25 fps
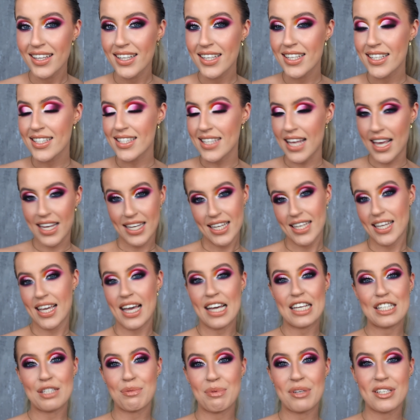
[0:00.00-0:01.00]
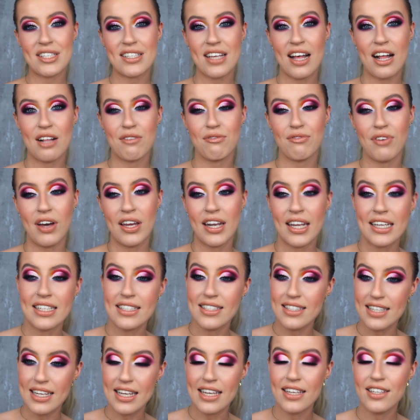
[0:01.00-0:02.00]
second guess myself and I
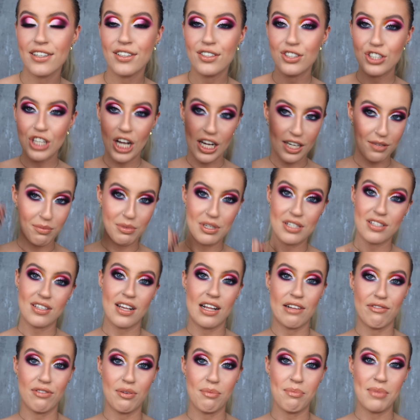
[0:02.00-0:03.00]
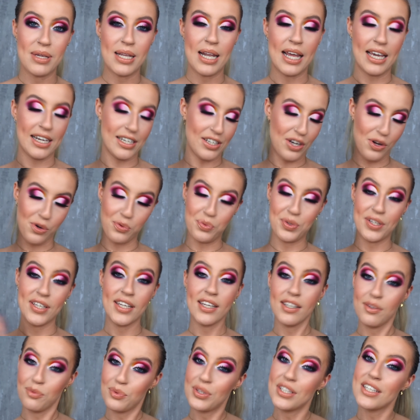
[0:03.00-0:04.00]
did check myself and be like, no, we
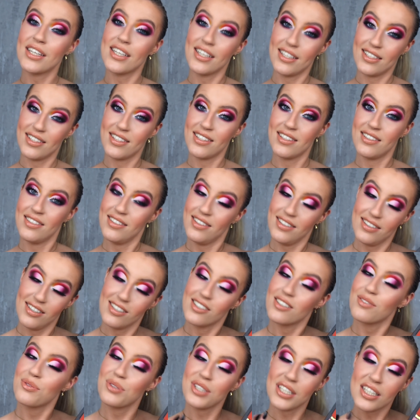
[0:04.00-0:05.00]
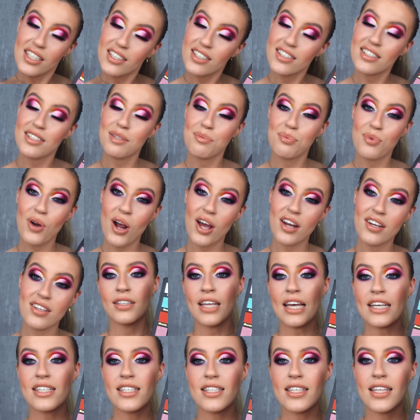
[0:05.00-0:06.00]
need a deep red.
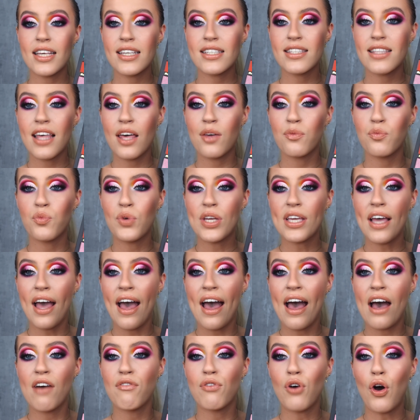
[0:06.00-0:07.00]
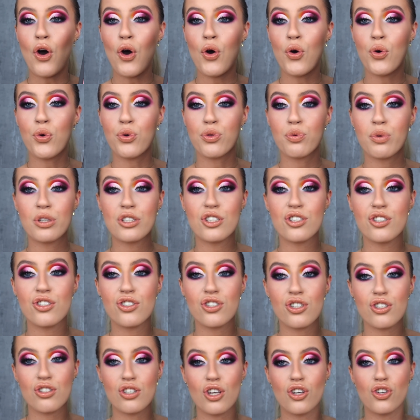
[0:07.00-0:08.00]
Next to this then we have Oath, which is
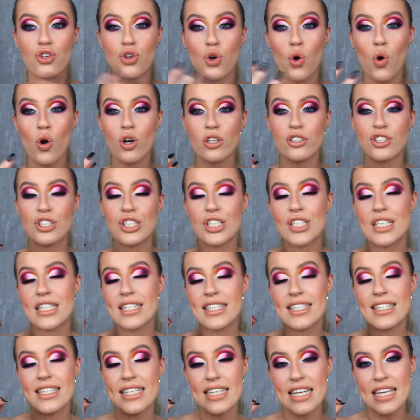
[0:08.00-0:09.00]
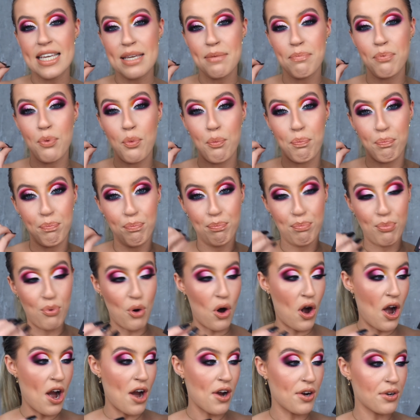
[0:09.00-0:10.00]
just a gorgeous deep
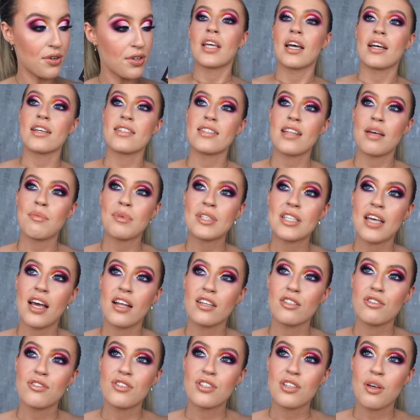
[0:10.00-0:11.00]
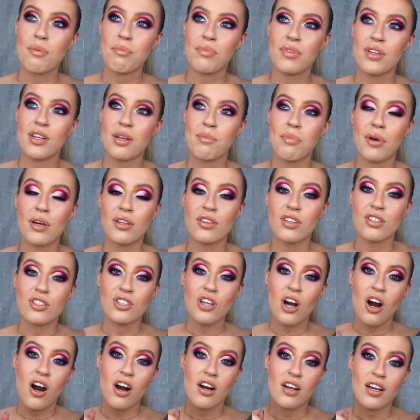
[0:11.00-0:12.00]
brown. Guys, let me tell you something about the
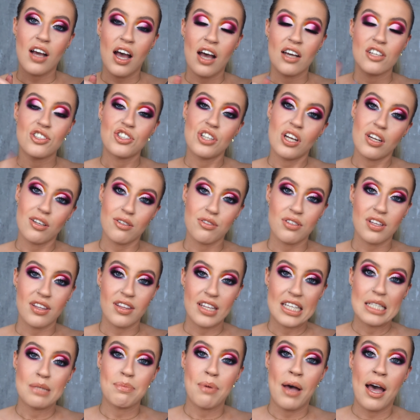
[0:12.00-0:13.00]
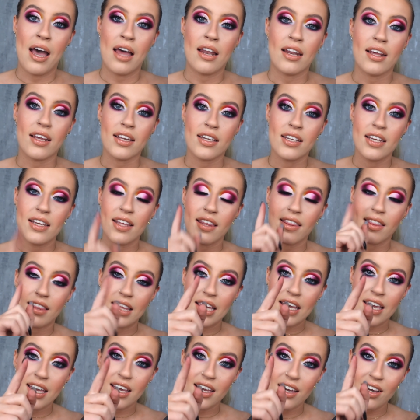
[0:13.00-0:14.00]
dark eyeshadows in this palette.
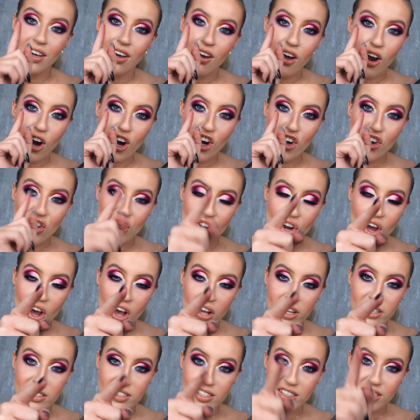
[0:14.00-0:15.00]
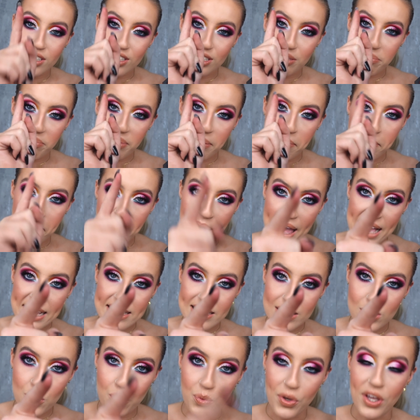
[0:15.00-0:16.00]
They are not to be
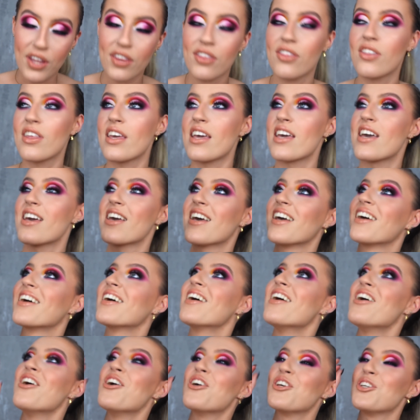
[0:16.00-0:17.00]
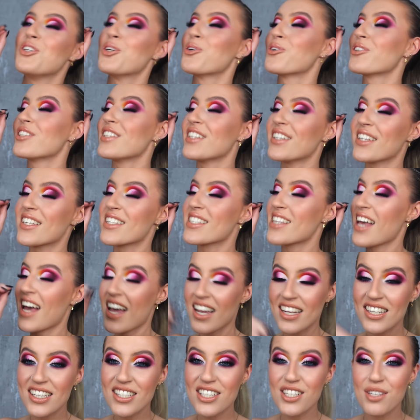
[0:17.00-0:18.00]
messed with. You only need the
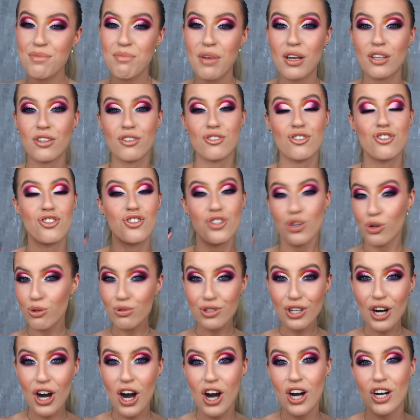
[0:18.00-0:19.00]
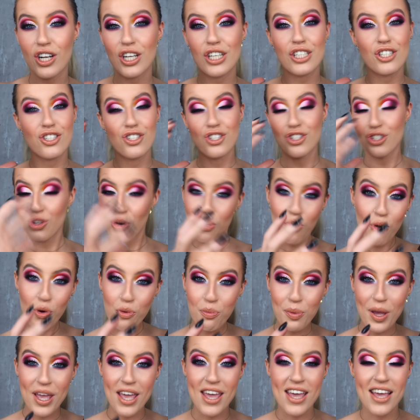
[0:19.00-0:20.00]
tiniest amount. They're so dark, so
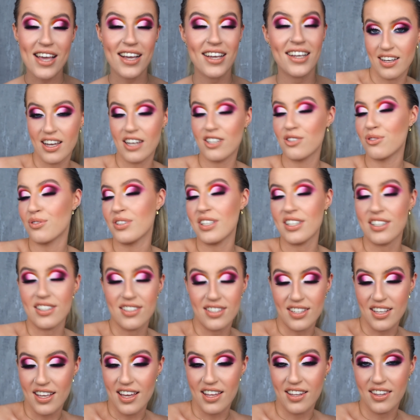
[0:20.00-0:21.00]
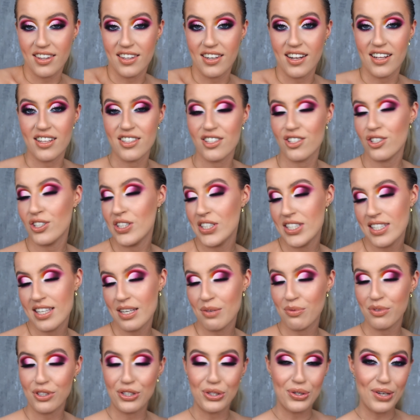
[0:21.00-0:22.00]
opaque. I don't need to say anything else. You'll
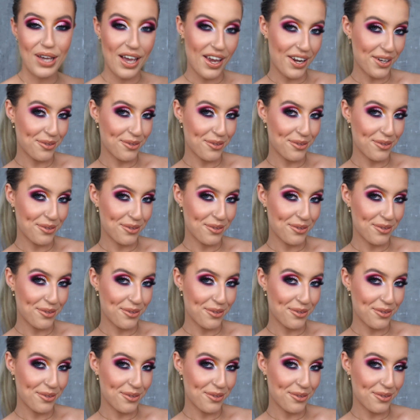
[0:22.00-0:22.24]
see when you get